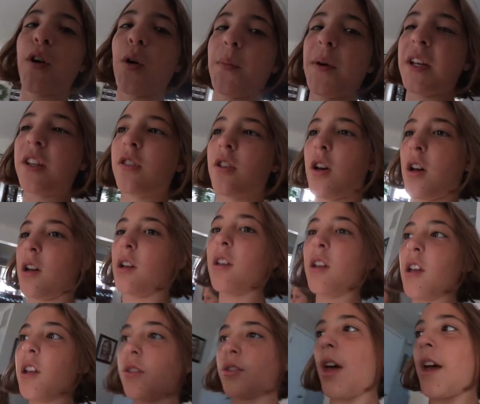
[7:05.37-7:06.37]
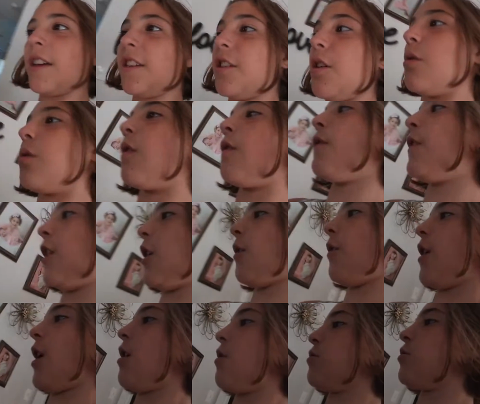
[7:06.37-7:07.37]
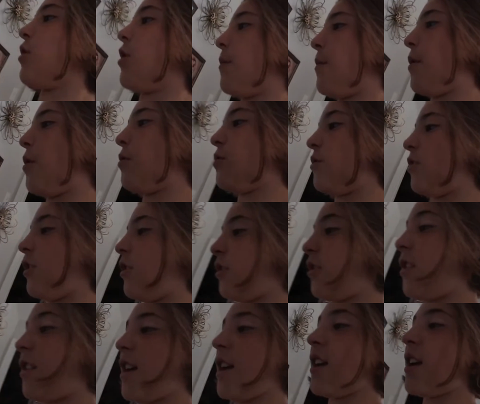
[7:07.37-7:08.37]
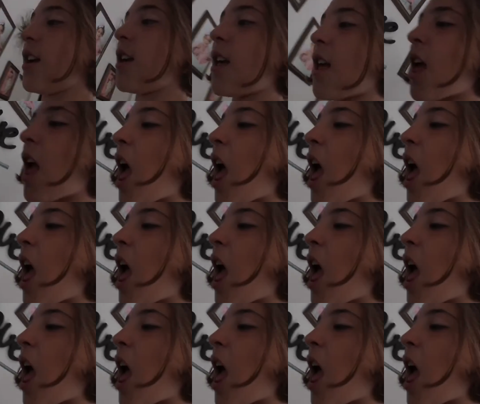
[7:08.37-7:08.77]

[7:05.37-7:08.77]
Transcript: filming the that yoga video that I was gonna post later today.